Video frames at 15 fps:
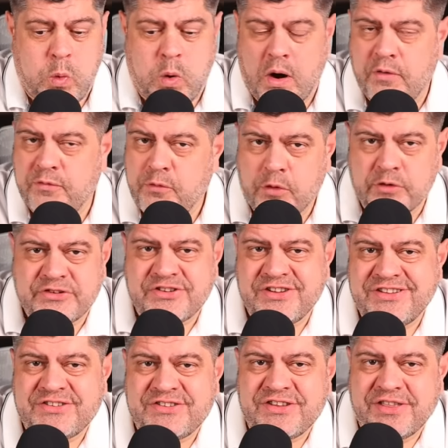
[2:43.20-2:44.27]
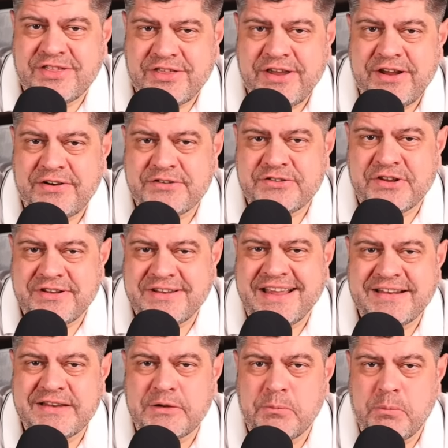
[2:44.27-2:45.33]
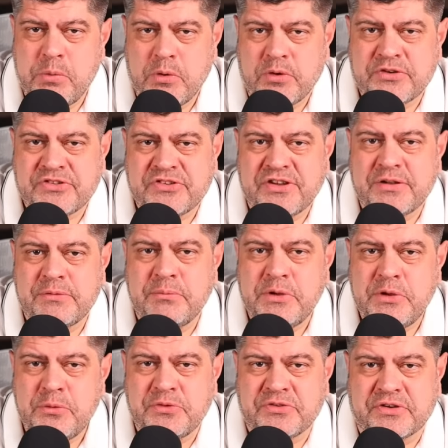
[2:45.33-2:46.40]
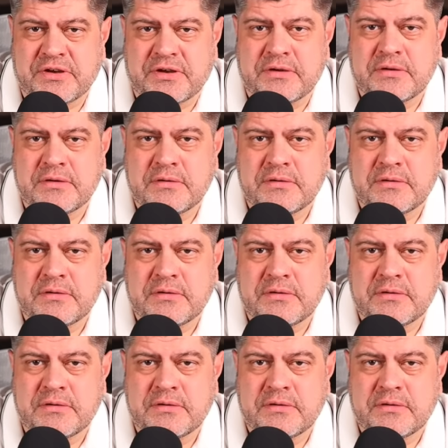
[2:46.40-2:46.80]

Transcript: Folks, it's their satanic books and music.